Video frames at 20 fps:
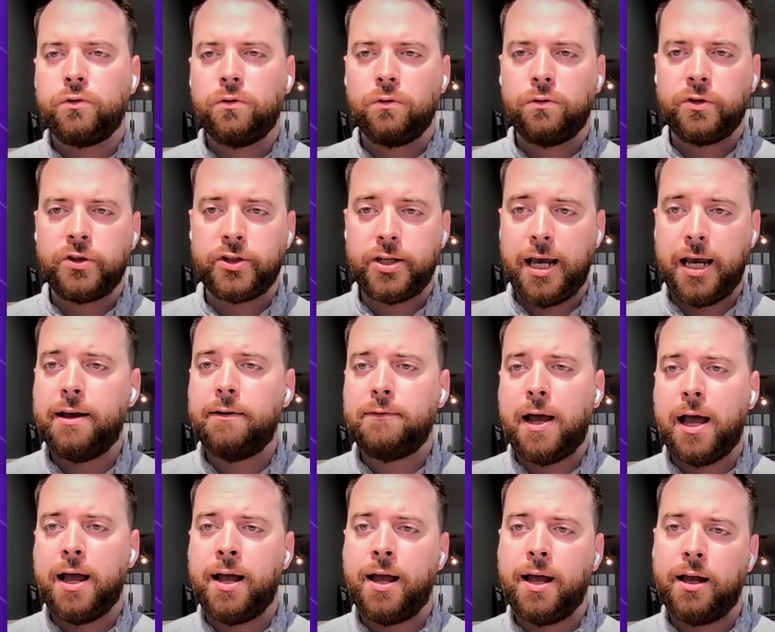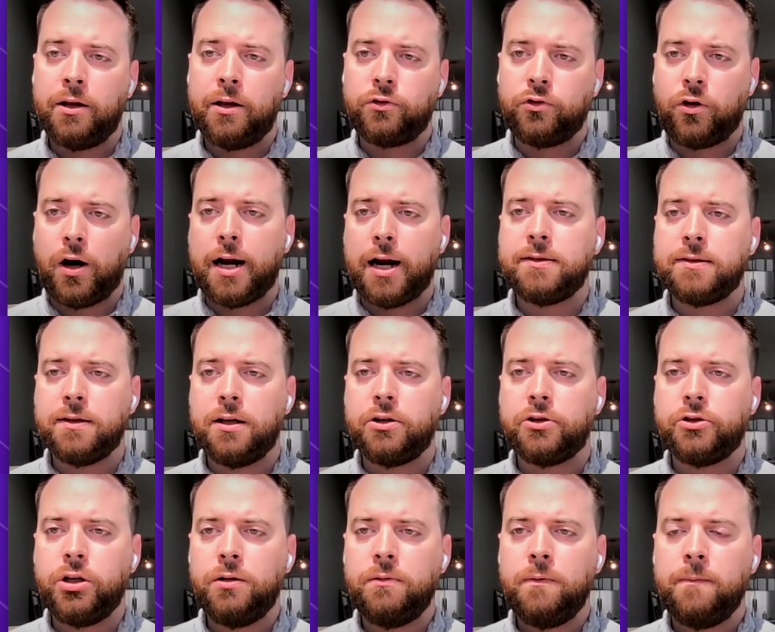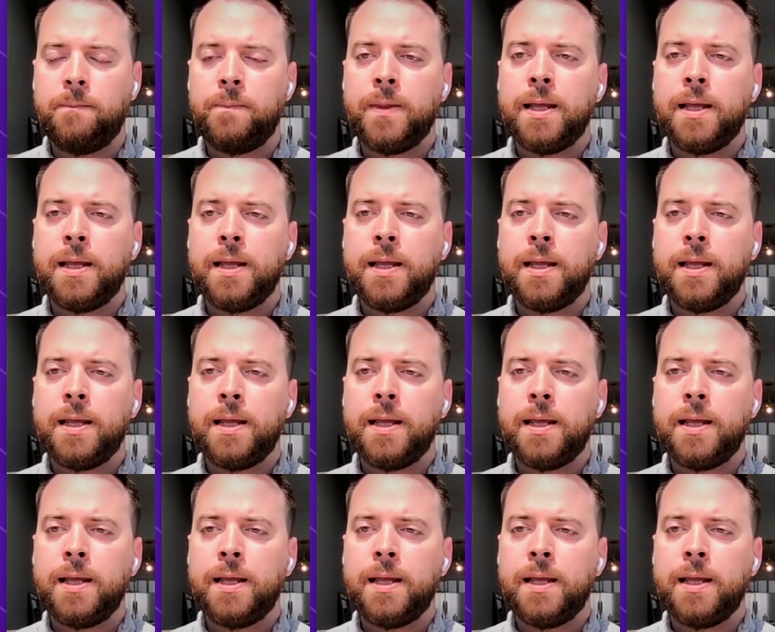save a translation,